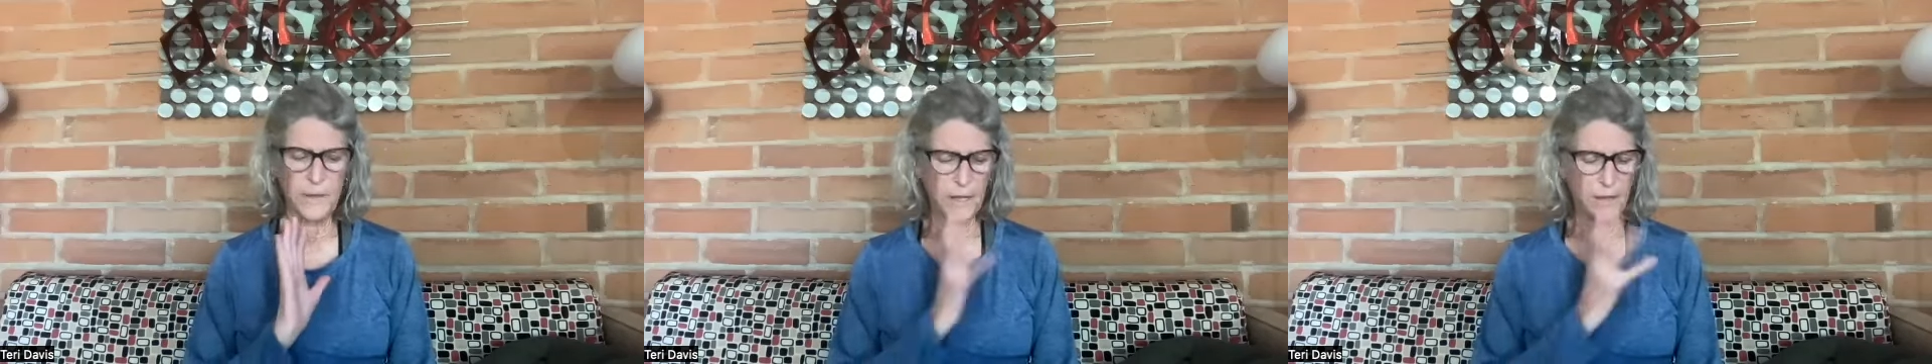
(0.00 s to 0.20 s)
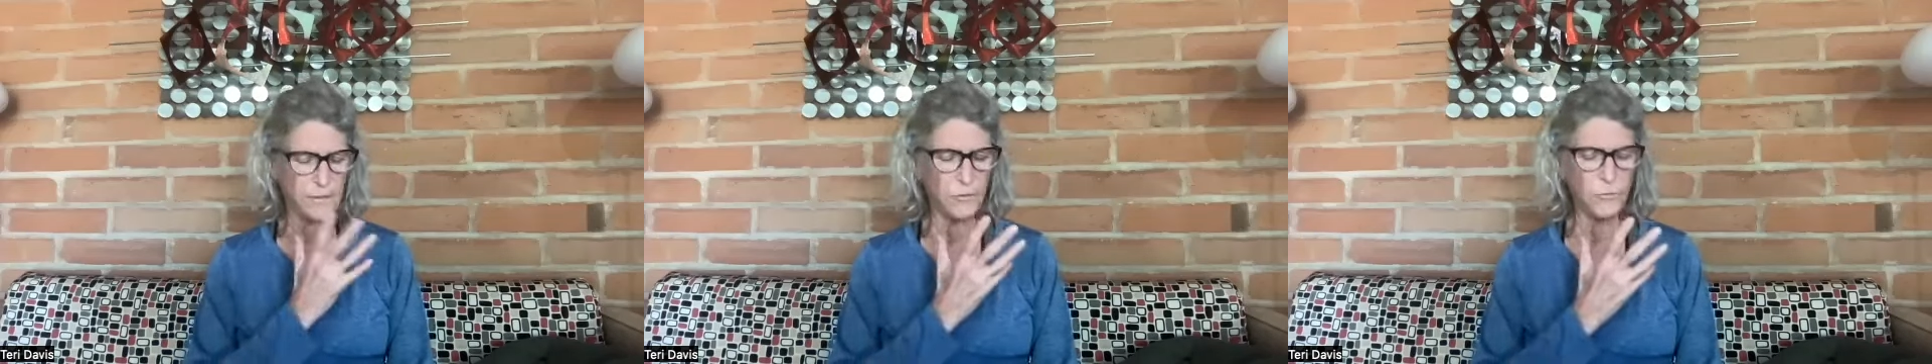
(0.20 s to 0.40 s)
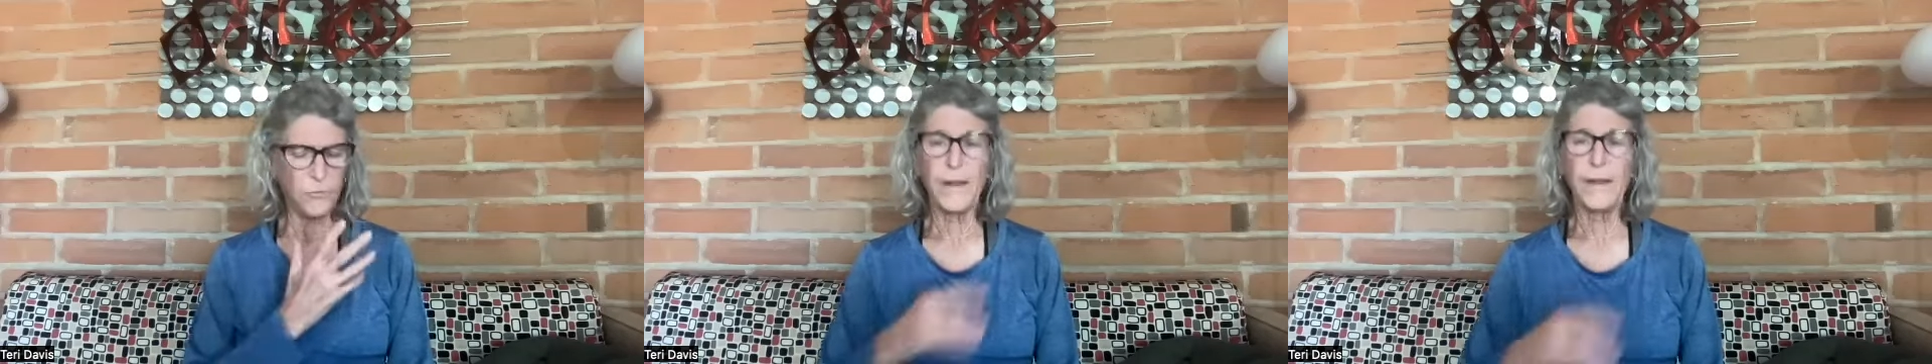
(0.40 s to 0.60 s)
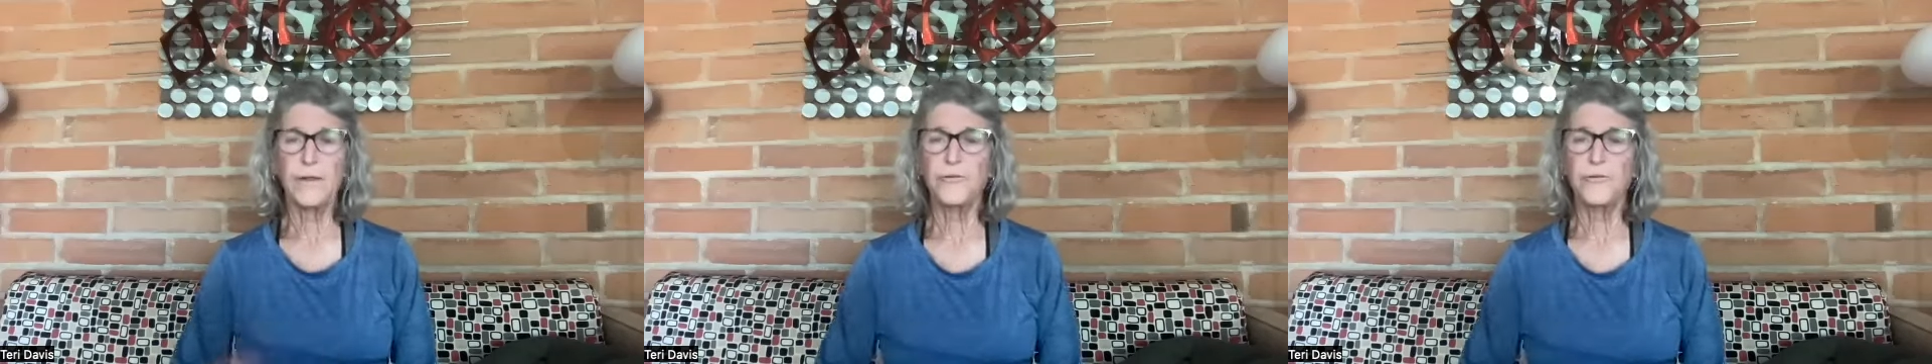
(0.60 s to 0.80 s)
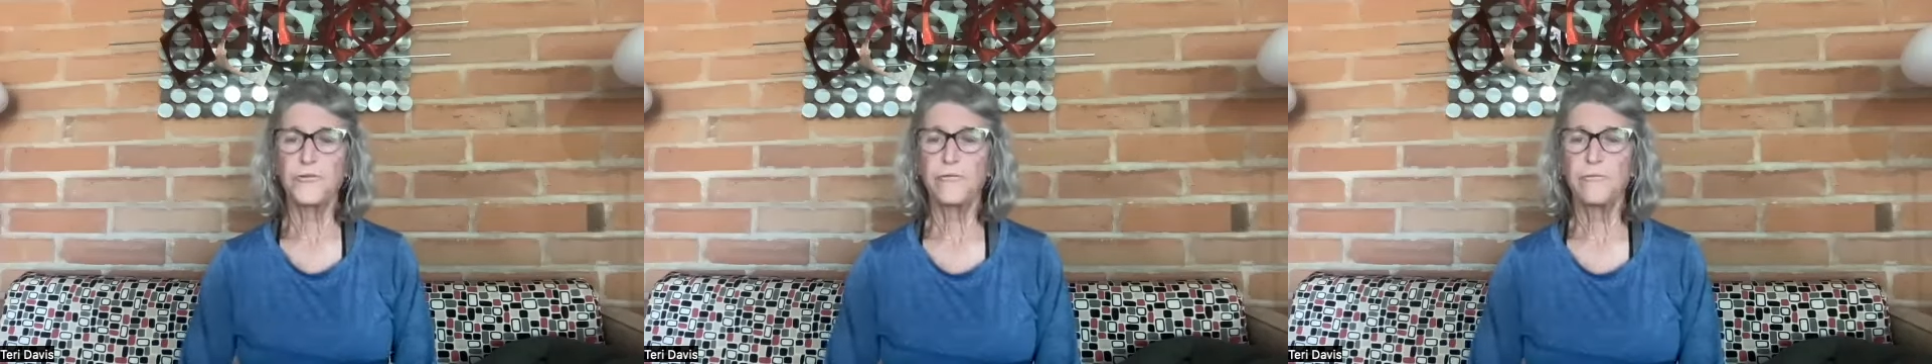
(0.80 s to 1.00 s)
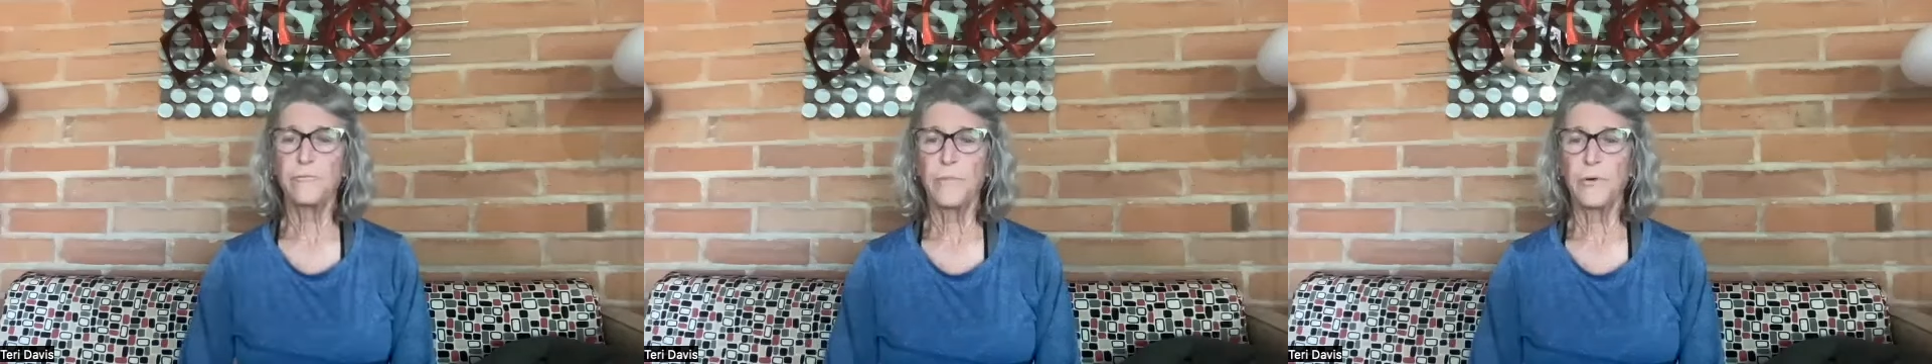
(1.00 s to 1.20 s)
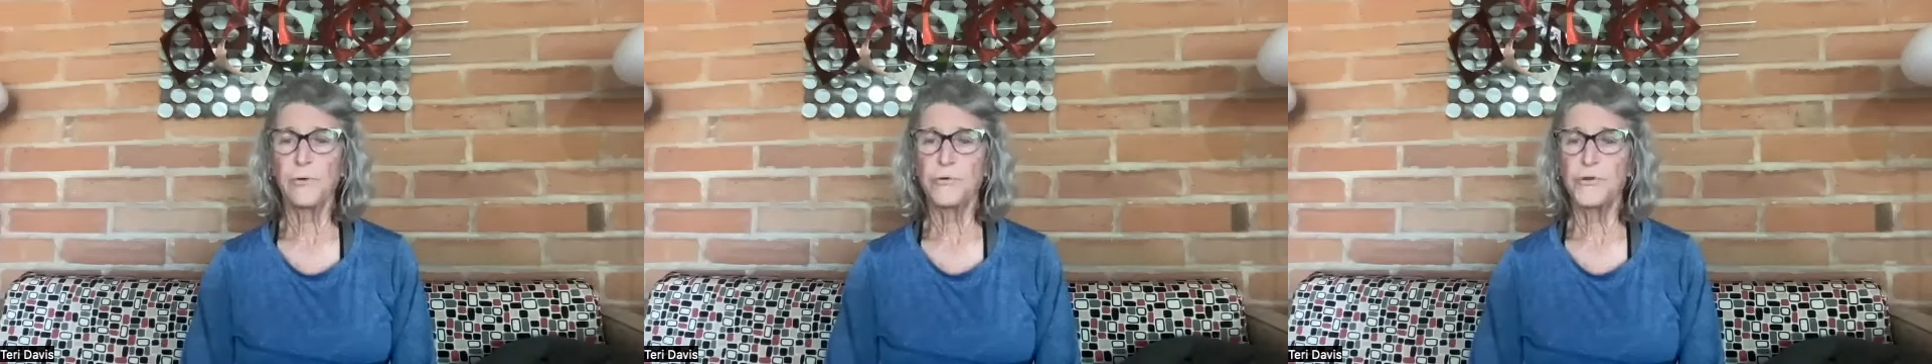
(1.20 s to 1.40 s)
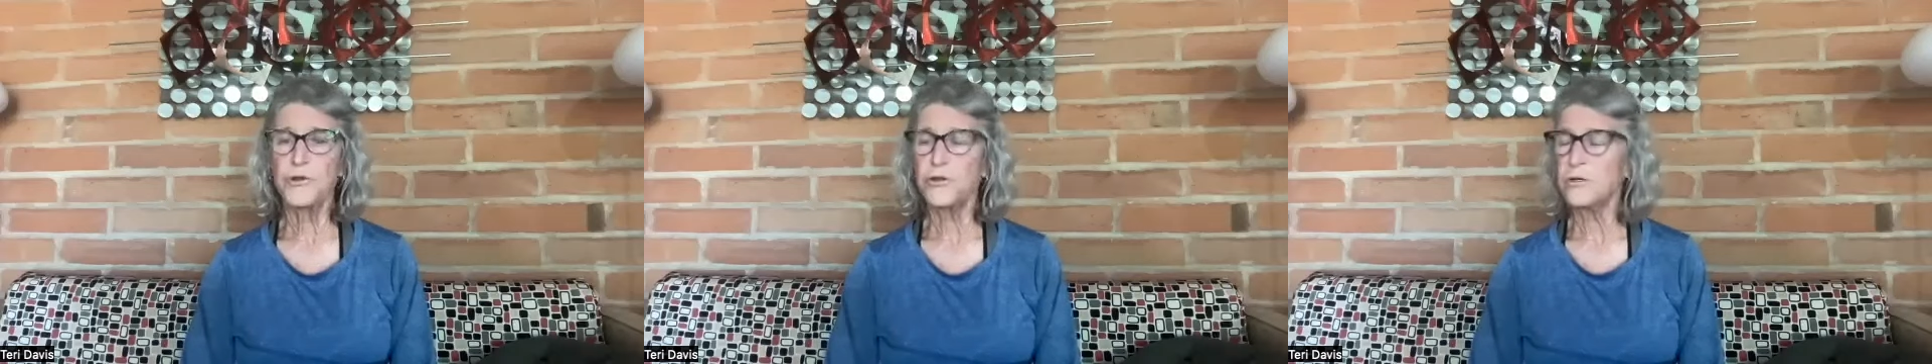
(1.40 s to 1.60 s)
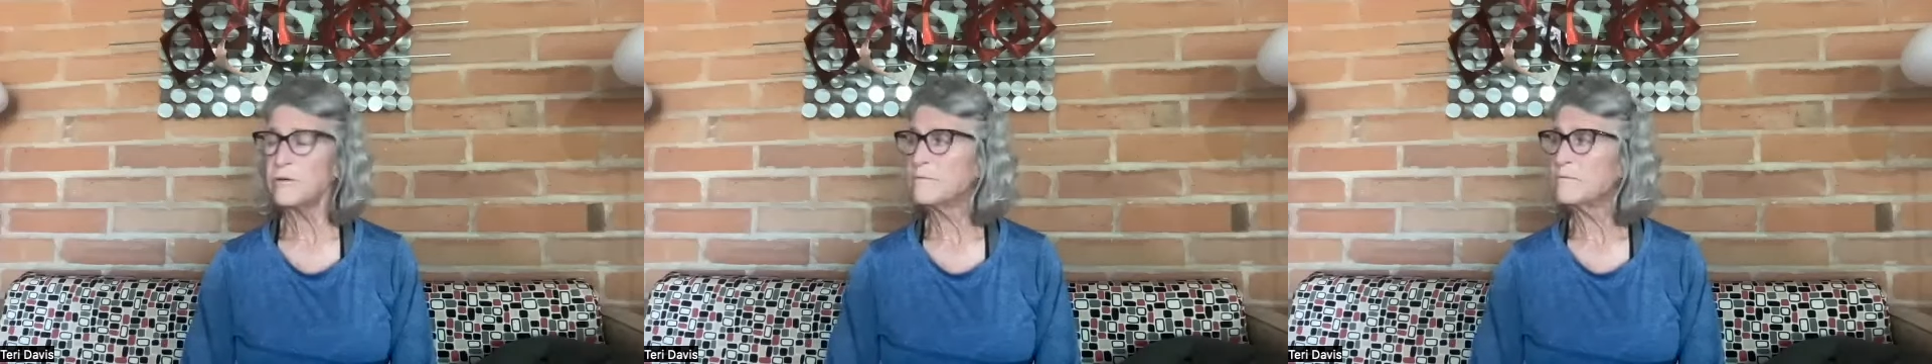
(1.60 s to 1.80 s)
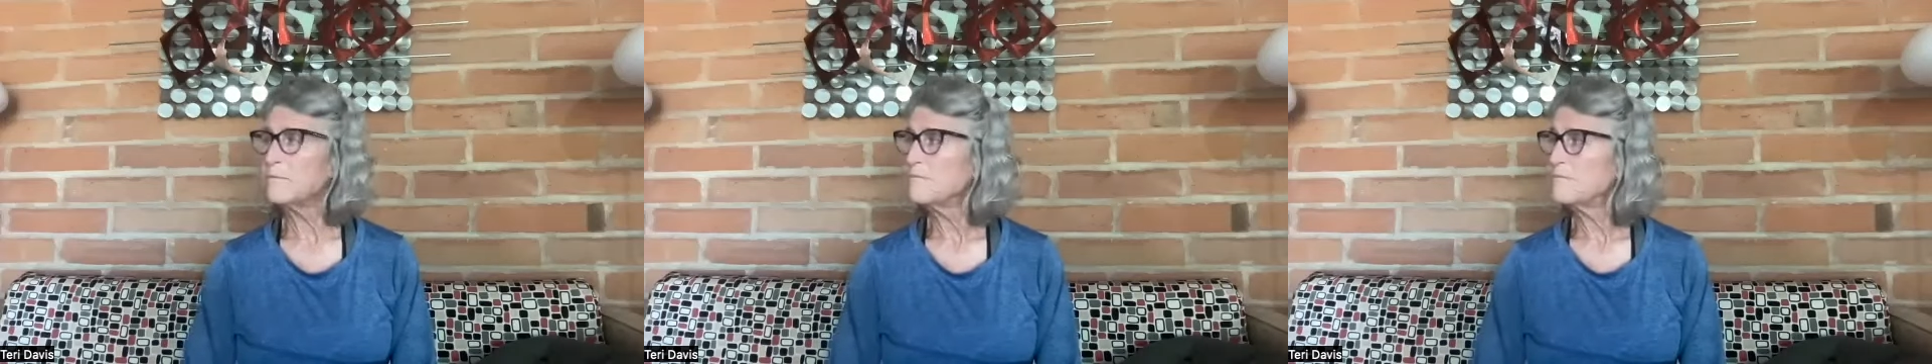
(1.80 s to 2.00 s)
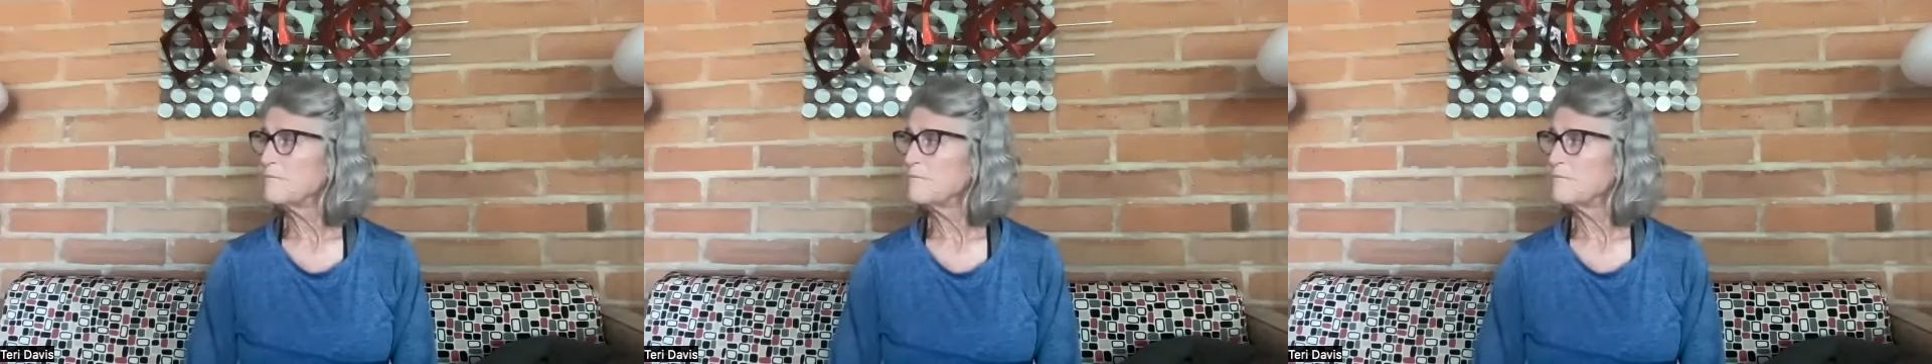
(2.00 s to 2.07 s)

that the range of motion